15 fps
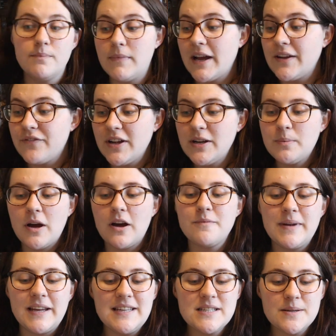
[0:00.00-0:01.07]
My final part of
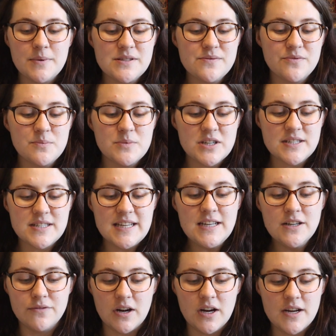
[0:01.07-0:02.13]
my Easter present from
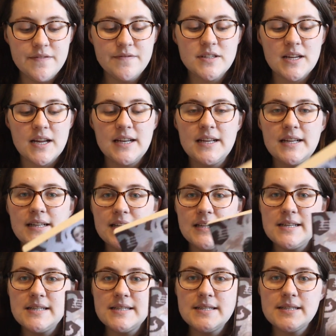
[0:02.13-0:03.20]
Justine arrived, and it
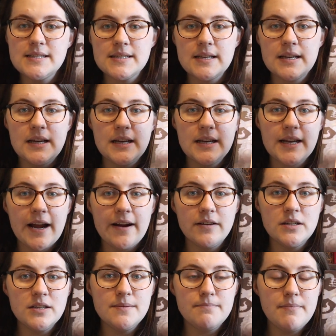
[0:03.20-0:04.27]
is
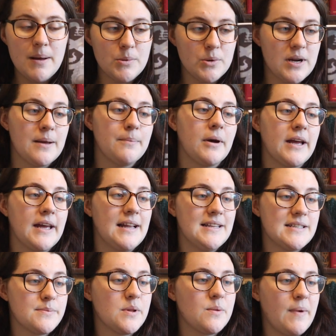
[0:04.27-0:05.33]
Karen Memory by
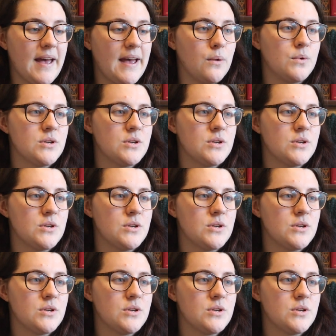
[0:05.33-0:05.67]
Elizabeth Baer,